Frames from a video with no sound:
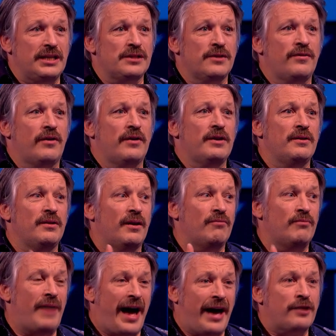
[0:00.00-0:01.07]
It's a very
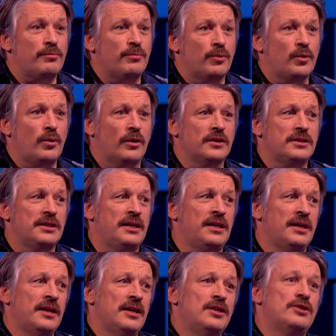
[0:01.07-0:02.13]
admirable quality.